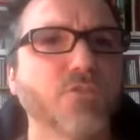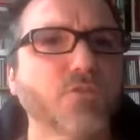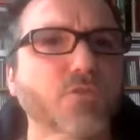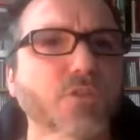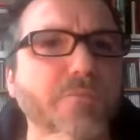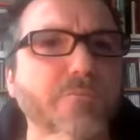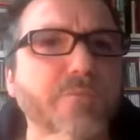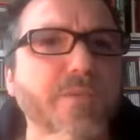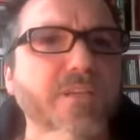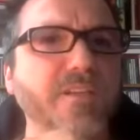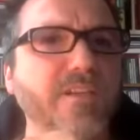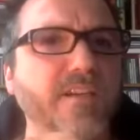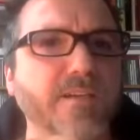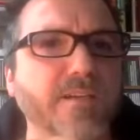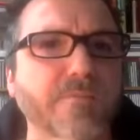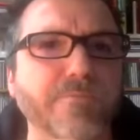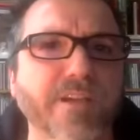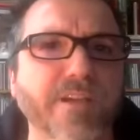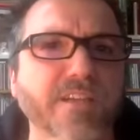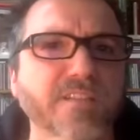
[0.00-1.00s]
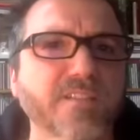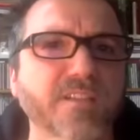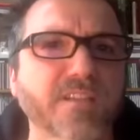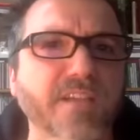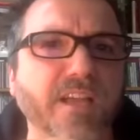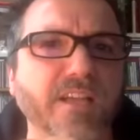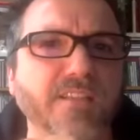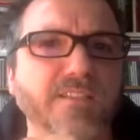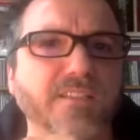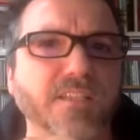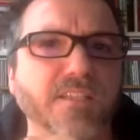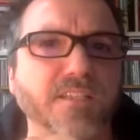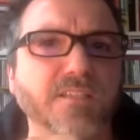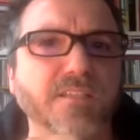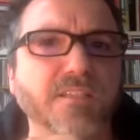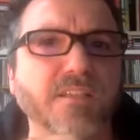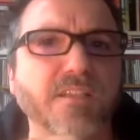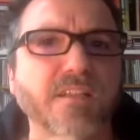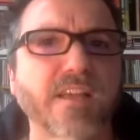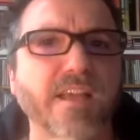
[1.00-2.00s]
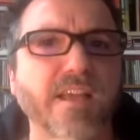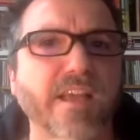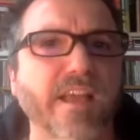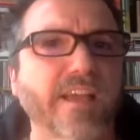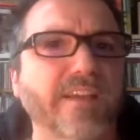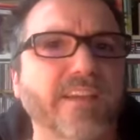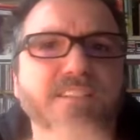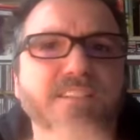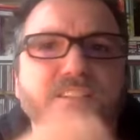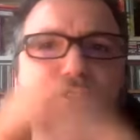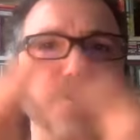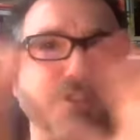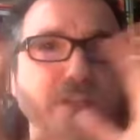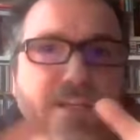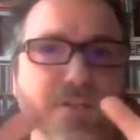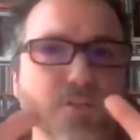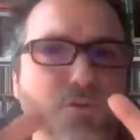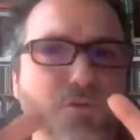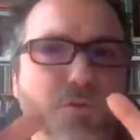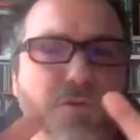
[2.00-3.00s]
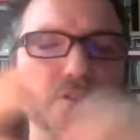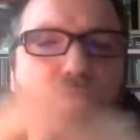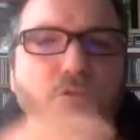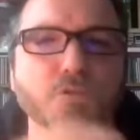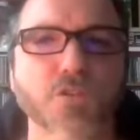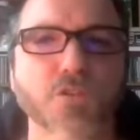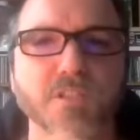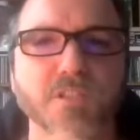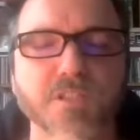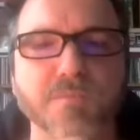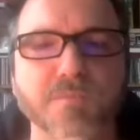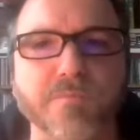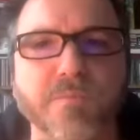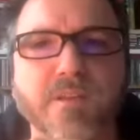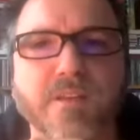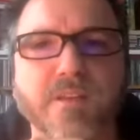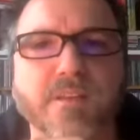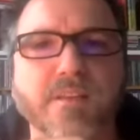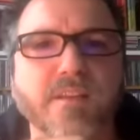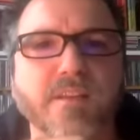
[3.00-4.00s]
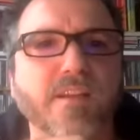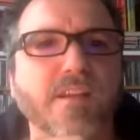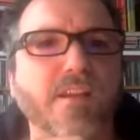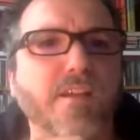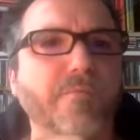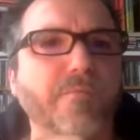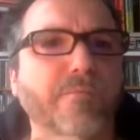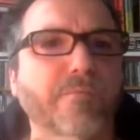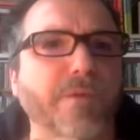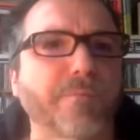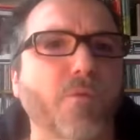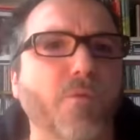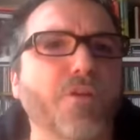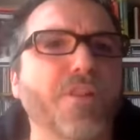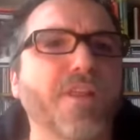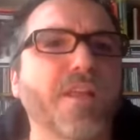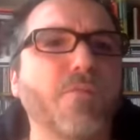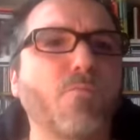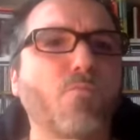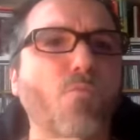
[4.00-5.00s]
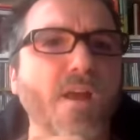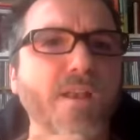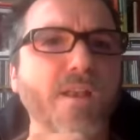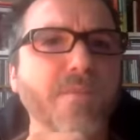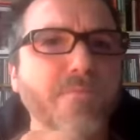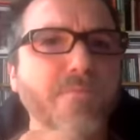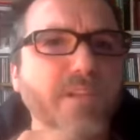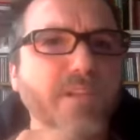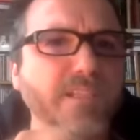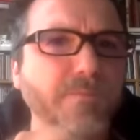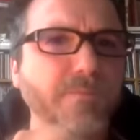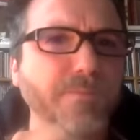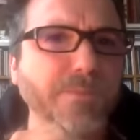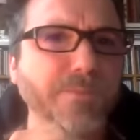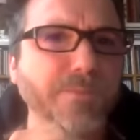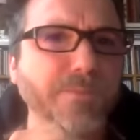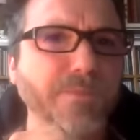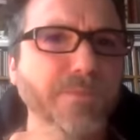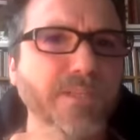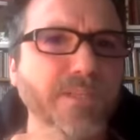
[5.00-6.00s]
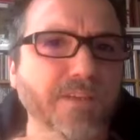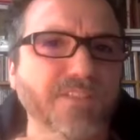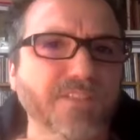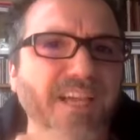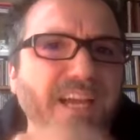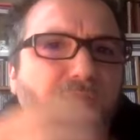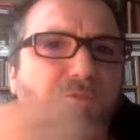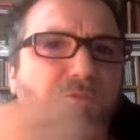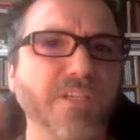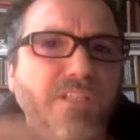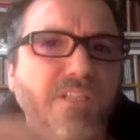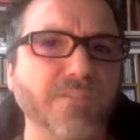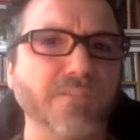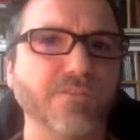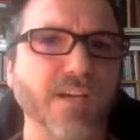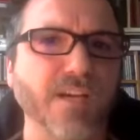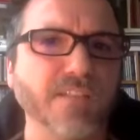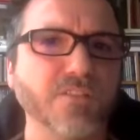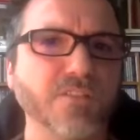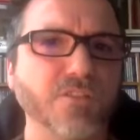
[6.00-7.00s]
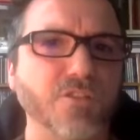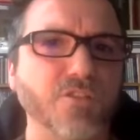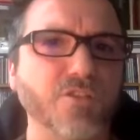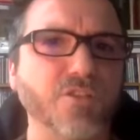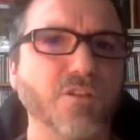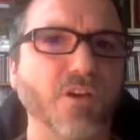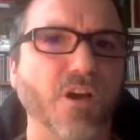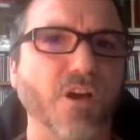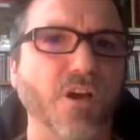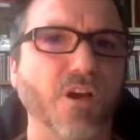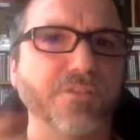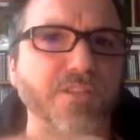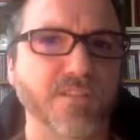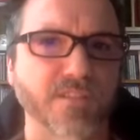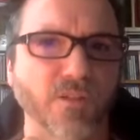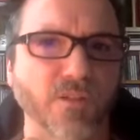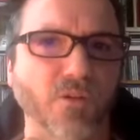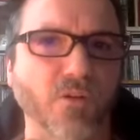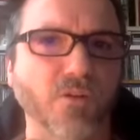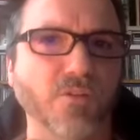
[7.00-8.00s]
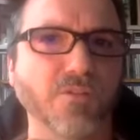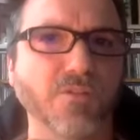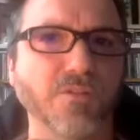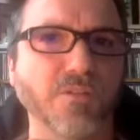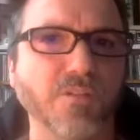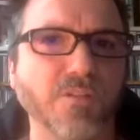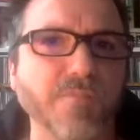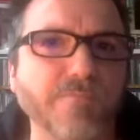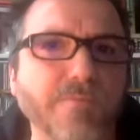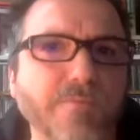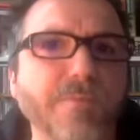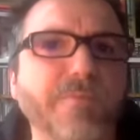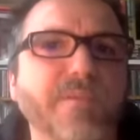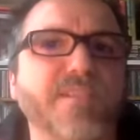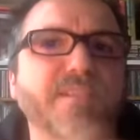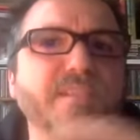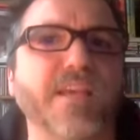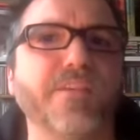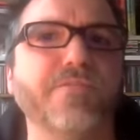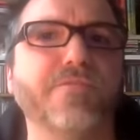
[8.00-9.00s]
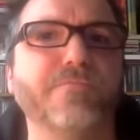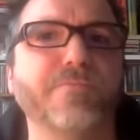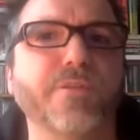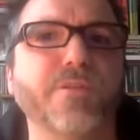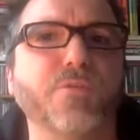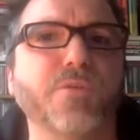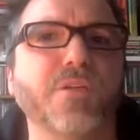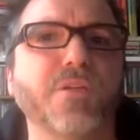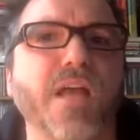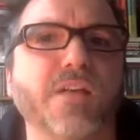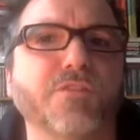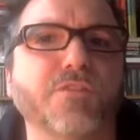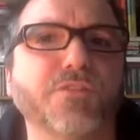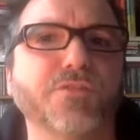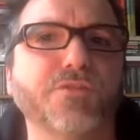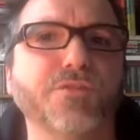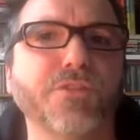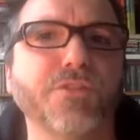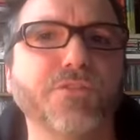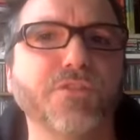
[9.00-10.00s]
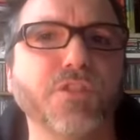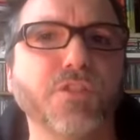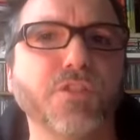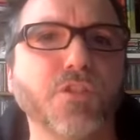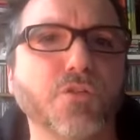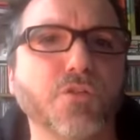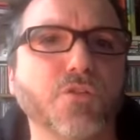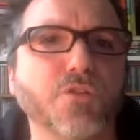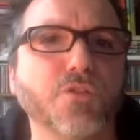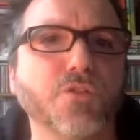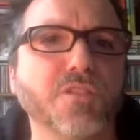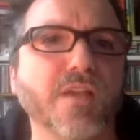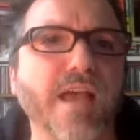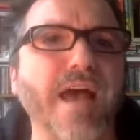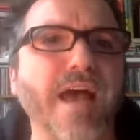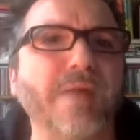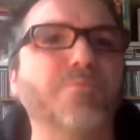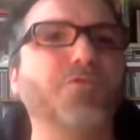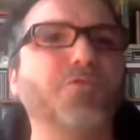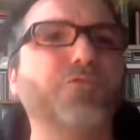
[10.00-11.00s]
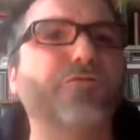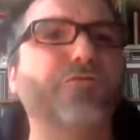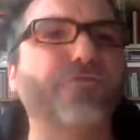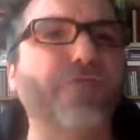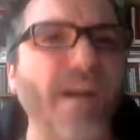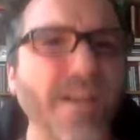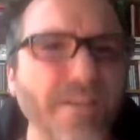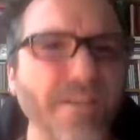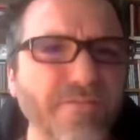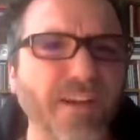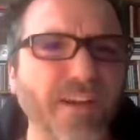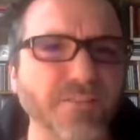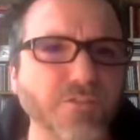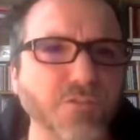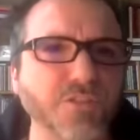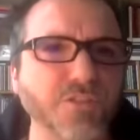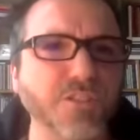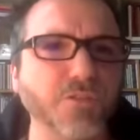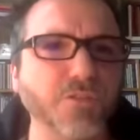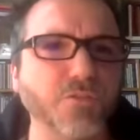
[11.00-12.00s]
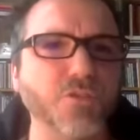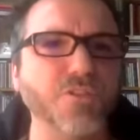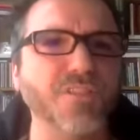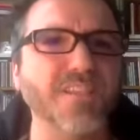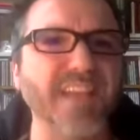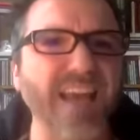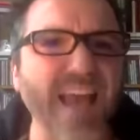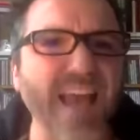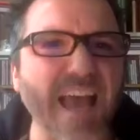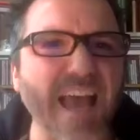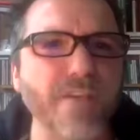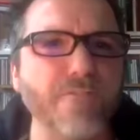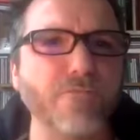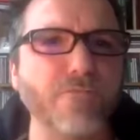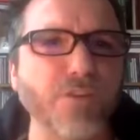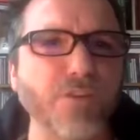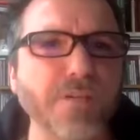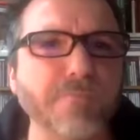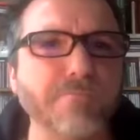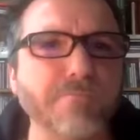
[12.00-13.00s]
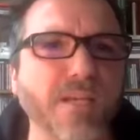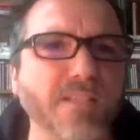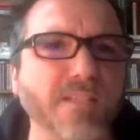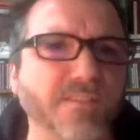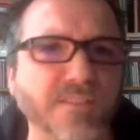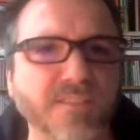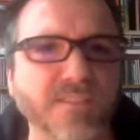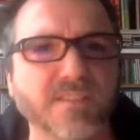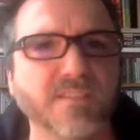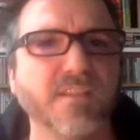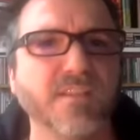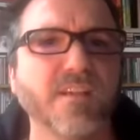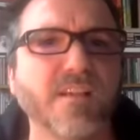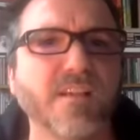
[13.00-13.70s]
doing media campaigns against us, against a dangerous socialism. But more than 1 million people have direct advantage of this law. People save between 150 euros up to 500 euros every month.